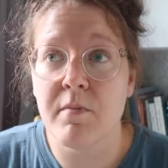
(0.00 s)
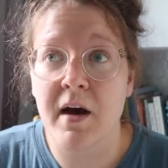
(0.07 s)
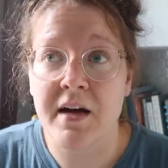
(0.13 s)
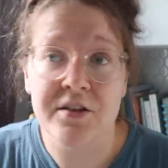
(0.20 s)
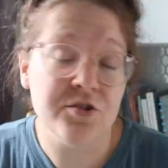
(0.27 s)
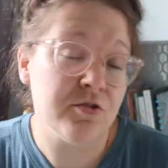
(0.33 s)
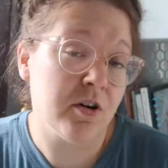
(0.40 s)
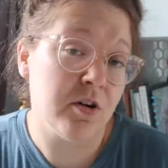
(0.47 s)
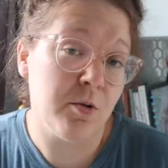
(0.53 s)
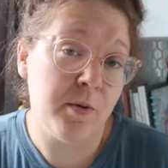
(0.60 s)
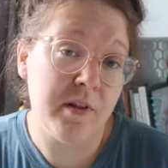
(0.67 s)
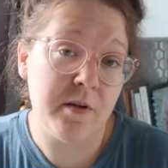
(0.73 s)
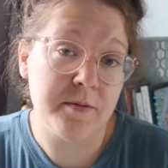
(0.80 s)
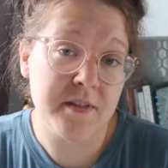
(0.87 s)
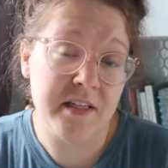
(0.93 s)
I struggle
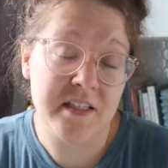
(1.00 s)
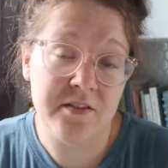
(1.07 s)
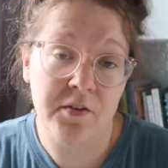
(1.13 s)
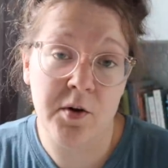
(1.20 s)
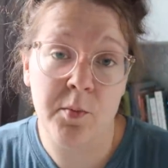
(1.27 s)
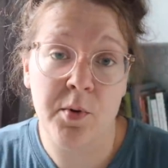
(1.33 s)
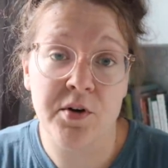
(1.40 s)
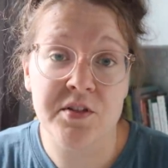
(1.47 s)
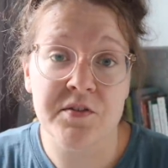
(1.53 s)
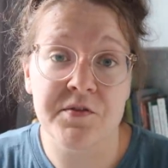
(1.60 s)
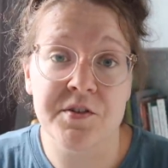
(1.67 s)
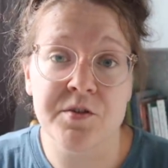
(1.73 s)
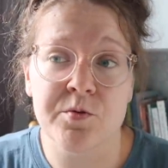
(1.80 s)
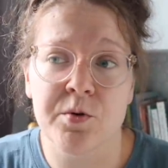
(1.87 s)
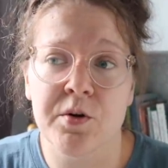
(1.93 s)
with obsessive compulsive
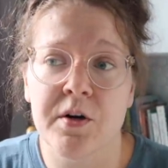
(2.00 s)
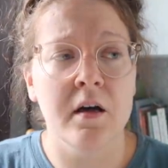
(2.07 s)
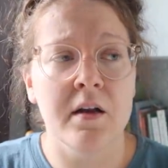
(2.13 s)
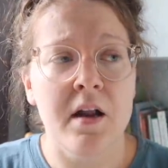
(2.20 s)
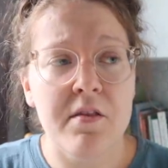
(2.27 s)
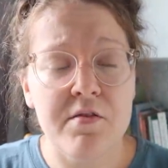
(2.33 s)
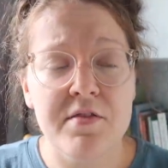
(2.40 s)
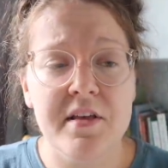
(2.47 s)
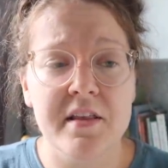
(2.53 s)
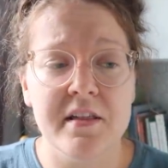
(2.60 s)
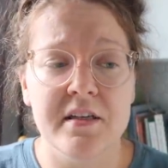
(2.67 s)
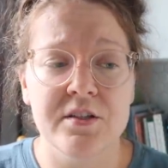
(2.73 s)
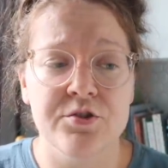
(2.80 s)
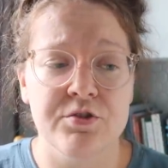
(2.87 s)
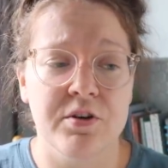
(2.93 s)
disorder. Another thing
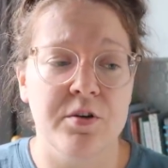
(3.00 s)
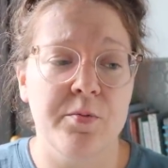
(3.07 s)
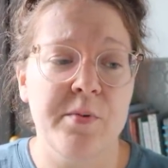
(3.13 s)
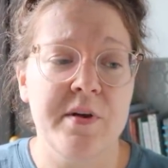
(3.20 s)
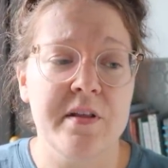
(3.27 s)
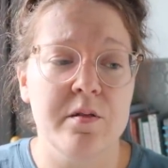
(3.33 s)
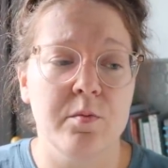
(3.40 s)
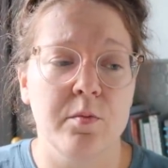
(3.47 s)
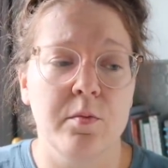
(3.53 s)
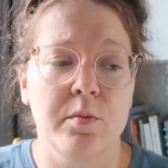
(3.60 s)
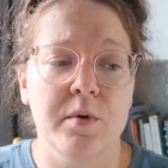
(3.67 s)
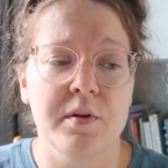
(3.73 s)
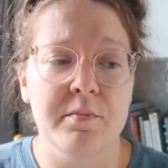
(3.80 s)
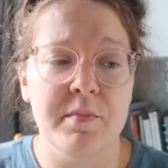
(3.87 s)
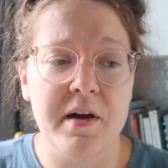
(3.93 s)
that I struggle
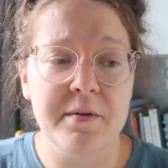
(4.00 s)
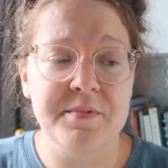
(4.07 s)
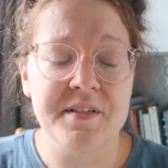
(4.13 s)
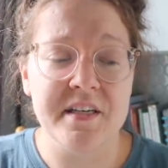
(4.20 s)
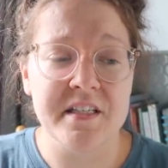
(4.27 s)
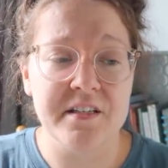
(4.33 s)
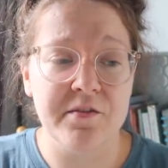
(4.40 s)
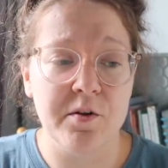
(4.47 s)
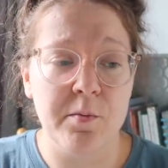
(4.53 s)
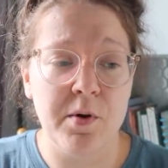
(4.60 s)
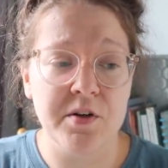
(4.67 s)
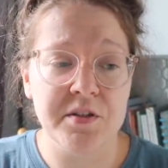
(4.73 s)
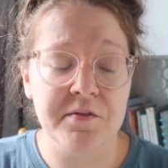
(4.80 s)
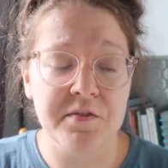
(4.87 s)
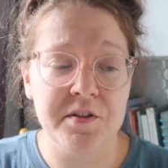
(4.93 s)
with my obsessive
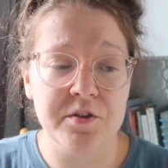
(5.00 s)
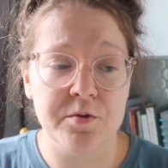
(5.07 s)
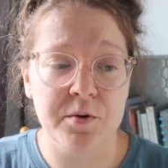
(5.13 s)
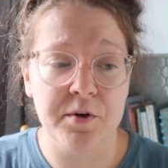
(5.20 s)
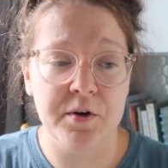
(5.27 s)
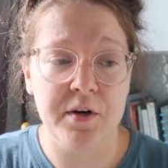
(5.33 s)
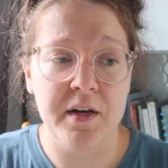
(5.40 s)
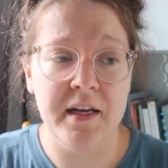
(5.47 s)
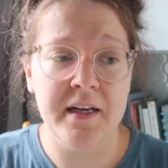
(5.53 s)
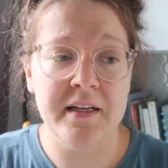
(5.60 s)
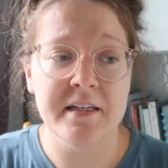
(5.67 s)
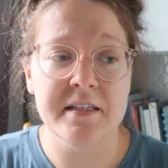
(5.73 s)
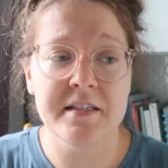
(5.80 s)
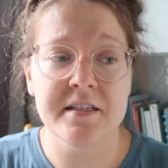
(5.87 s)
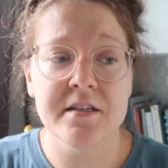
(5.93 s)
compulsive disorder
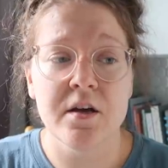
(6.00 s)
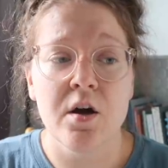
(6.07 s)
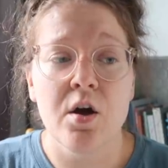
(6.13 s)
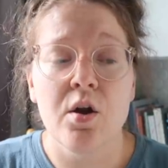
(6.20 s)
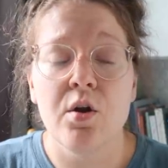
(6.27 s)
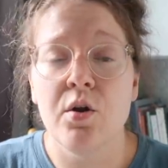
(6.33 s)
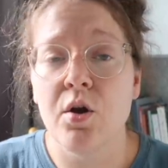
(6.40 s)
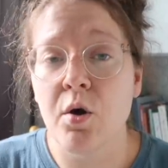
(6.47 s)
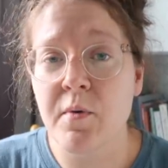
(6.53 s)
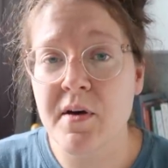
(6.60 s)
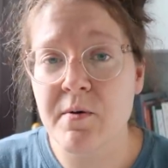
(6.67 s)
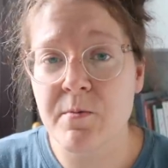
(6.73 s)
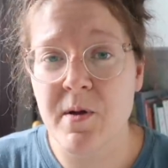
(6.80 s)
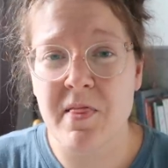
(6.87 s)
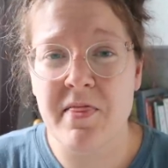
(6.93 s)
is
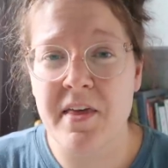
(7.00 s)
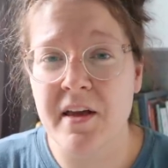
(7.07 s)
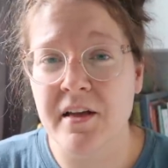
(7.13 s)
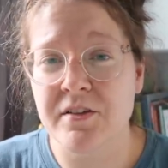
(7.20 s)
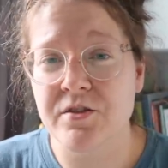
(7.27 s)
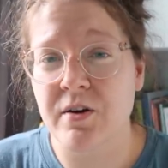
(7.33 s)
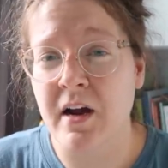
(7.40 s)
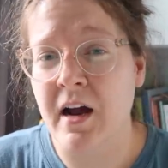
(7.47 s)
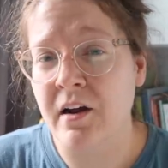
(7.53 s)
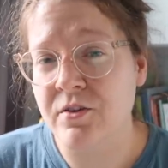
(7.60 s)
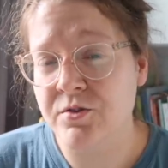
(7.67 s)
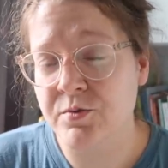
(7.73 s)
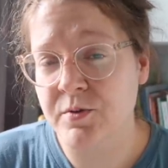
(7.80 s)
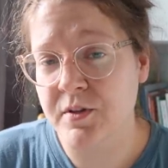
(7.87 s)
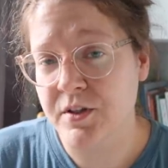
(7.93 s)
knowing when things are
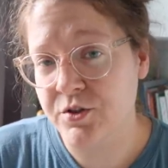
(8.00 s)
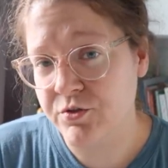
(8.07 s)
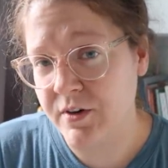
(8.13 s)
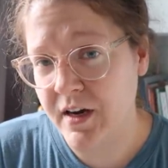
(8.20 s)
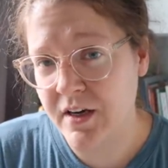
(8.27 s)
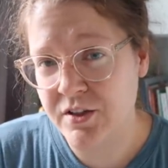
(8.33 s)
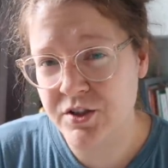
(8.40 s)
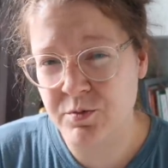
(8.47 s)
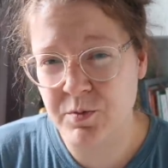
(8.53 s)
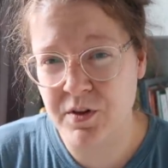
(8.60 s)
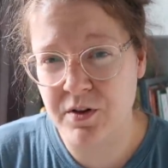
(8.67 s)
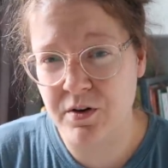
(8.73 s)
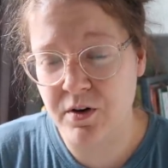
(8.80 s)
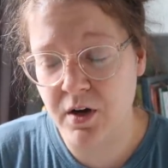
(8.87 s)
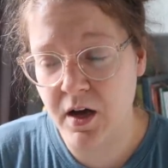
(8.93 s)
actually trash and
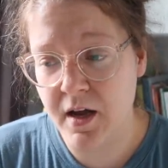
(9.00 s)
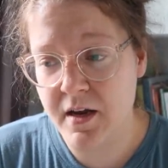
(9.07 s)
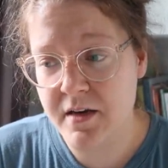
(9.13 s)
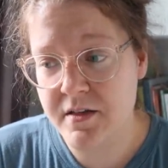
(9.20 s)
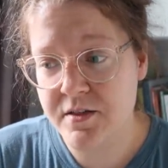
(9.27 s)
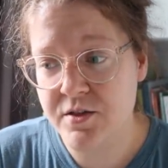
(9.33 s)
when they're not.